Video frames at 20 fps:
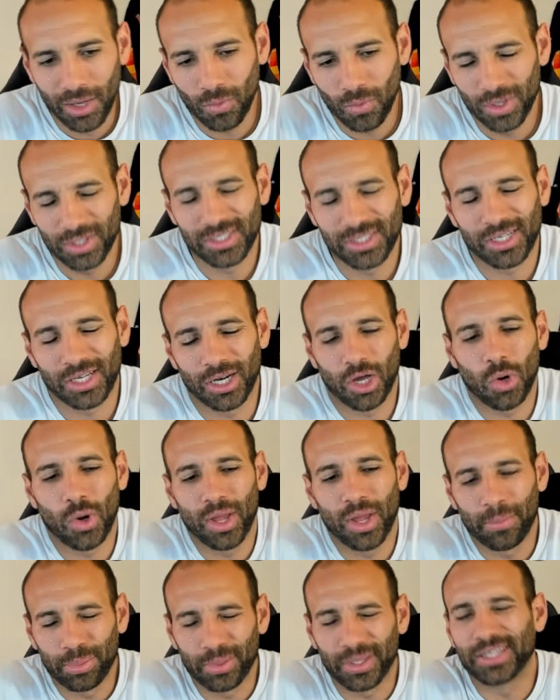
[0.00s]
we're just going to go
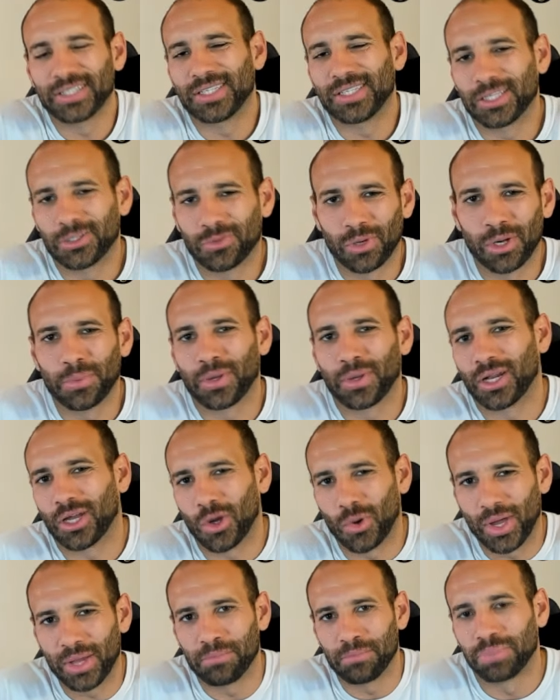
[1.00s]
ahead and play g3. We're going to
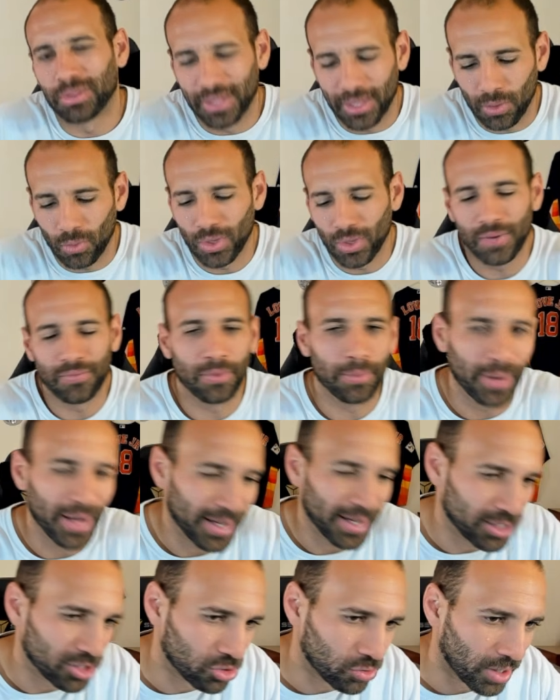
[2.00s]
go ahead and blunt whatever
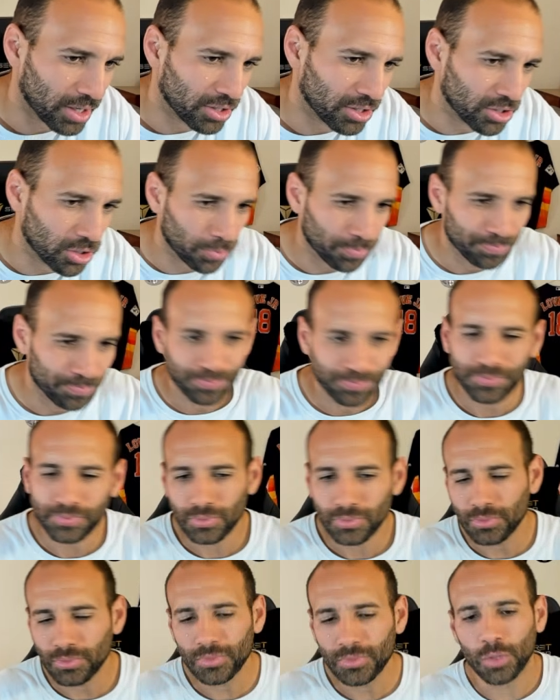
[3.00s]
black is trying to do.
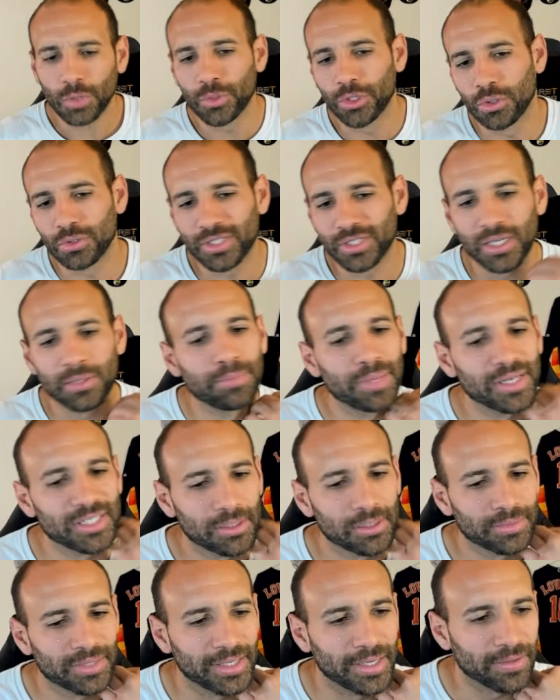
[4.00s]
We do see
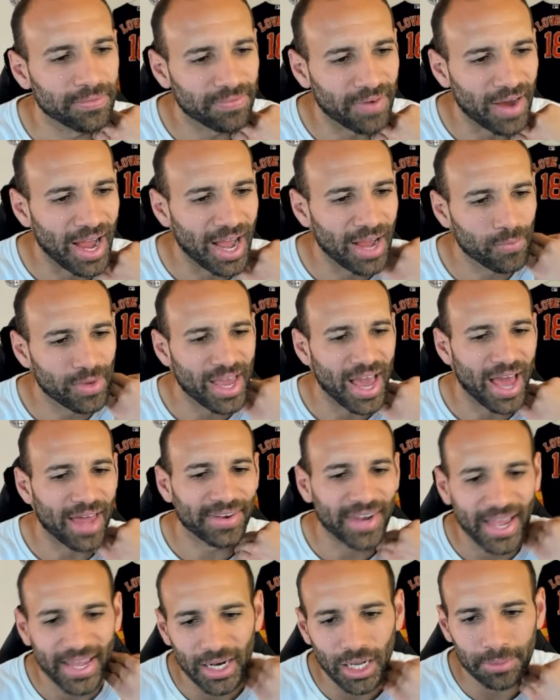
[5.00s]
bishop to d5. We got
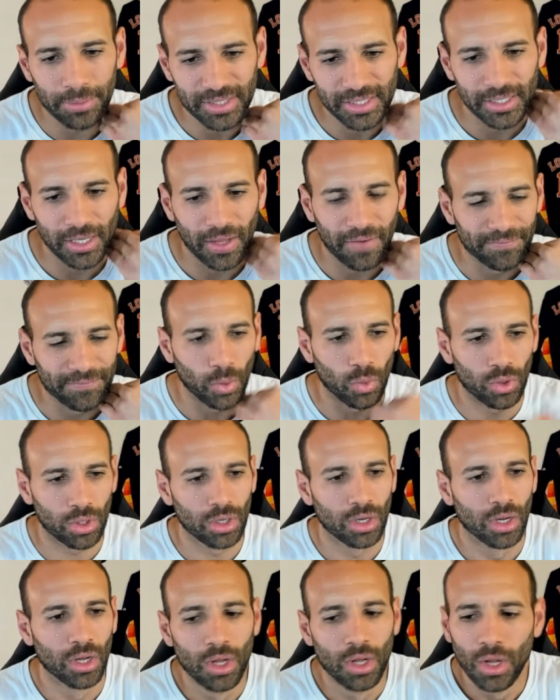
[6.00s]
knight up to
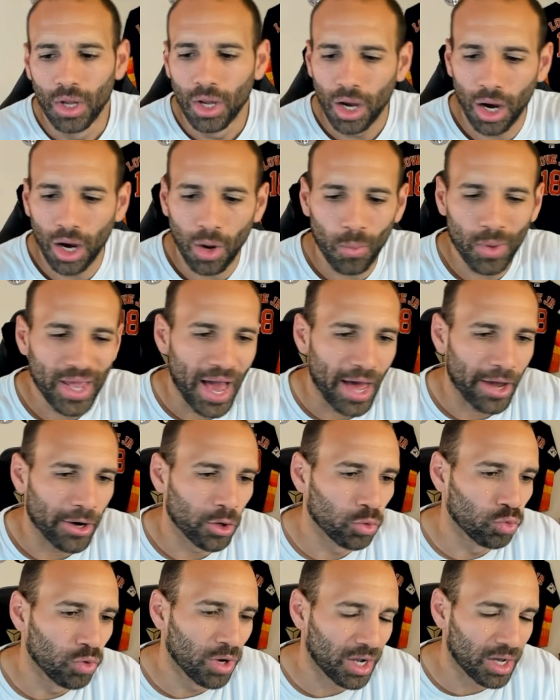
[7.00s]
d4. We got
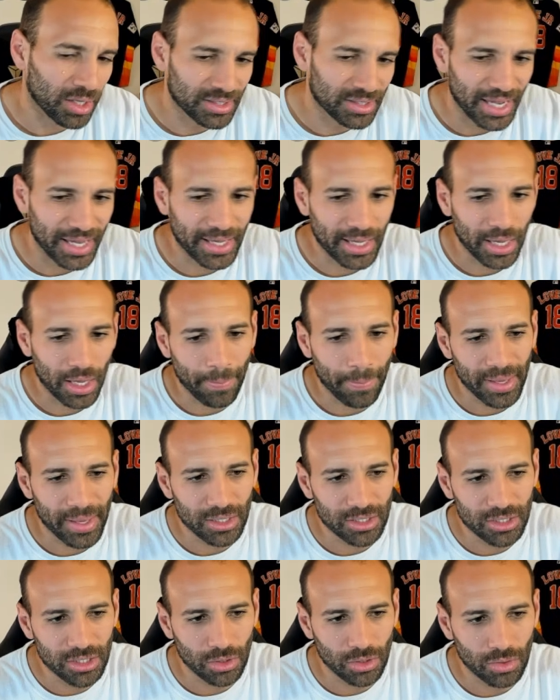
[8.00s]
rook taking
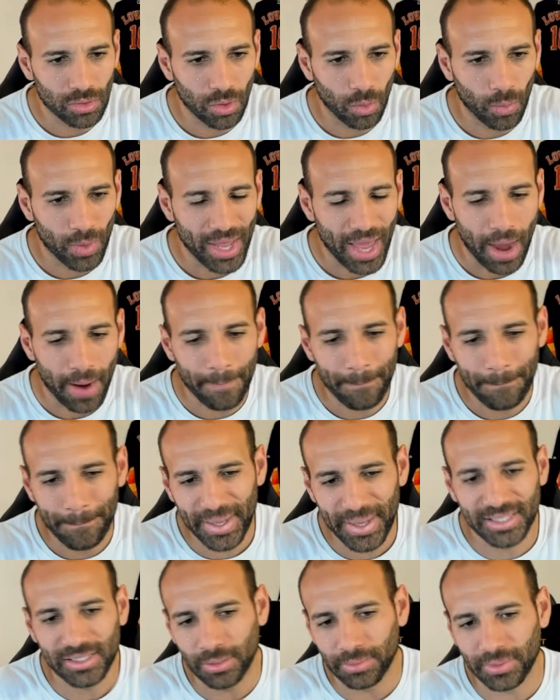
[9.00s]
b2. We got
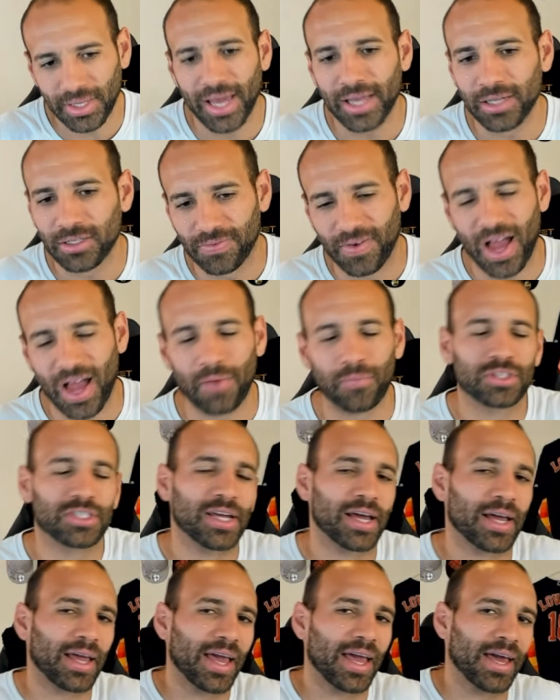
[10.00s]
bishop to h5 with
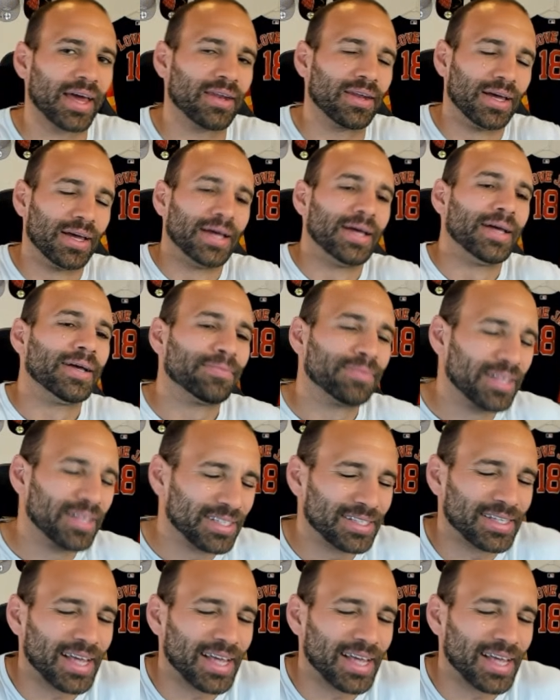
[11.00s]
check. And this is